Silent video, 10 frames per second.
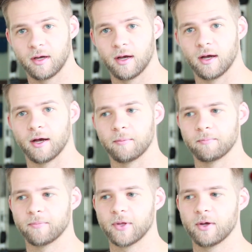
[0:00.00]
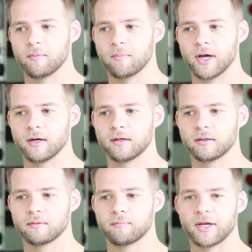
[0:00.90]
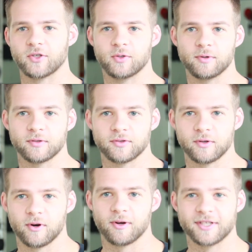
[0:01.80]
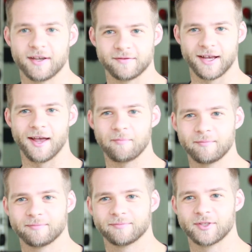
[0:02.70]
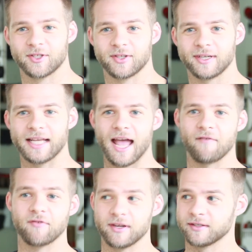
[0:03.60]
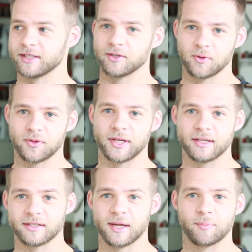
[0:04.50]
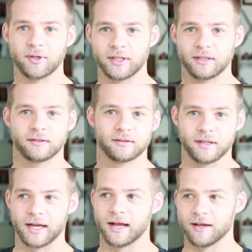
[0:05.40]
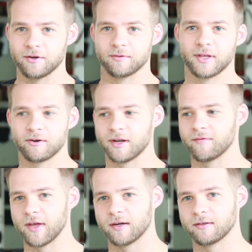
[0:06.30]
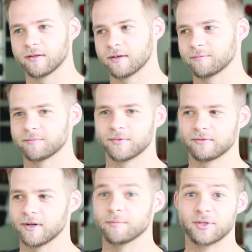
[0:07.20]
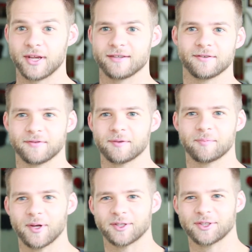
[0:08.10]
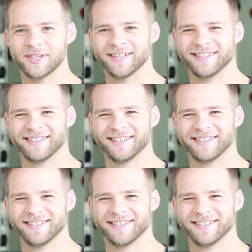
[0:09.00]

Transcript: but my students don't always have time to study every single thing separately like I do. They don't have that obsessive compulsion